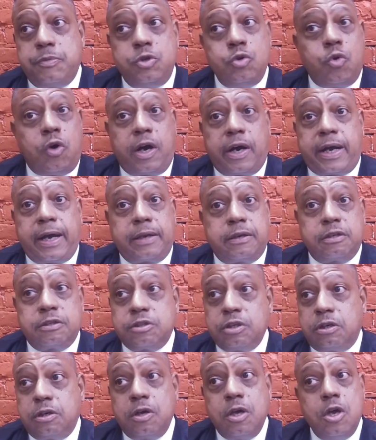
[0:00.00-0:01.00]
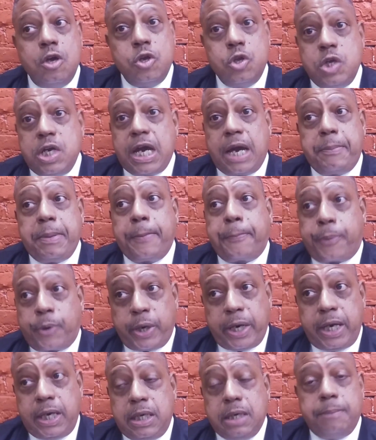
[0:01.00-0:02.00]
You walk out the door, you gotta be
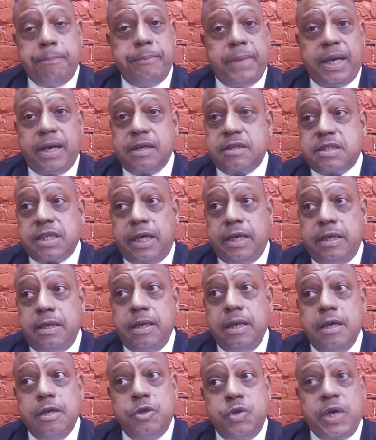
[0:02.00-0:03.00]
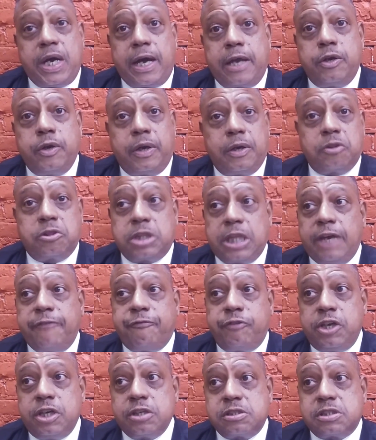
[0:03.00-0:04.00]
prayed up, meditated, you gotta know how to think
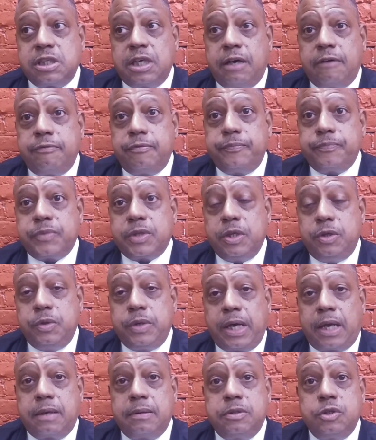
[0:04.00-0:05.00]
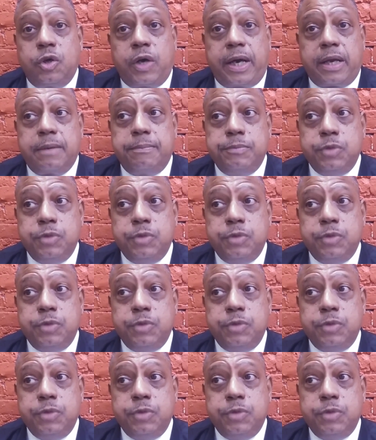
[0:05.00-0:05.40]
for yourself, you gotta know how to